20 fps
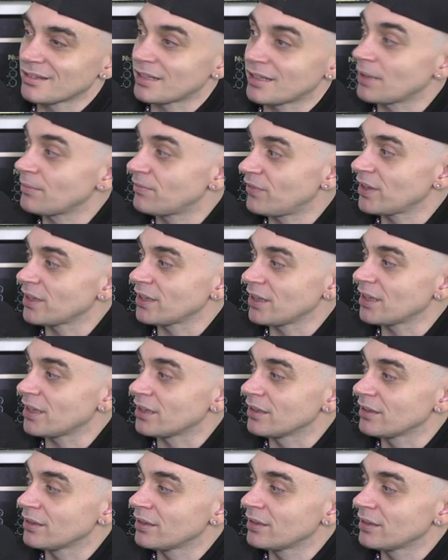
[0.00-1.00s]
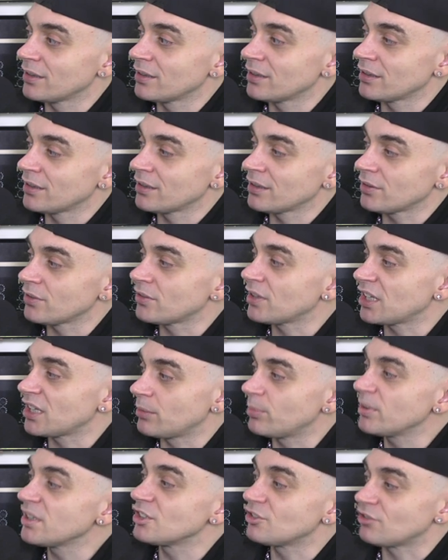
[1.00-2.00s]
Same thing, yeah. Yeah. Because they
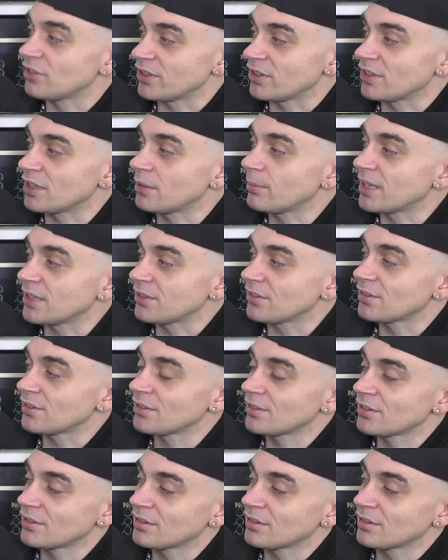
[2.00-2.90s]
had the bigger trains. We should hit that.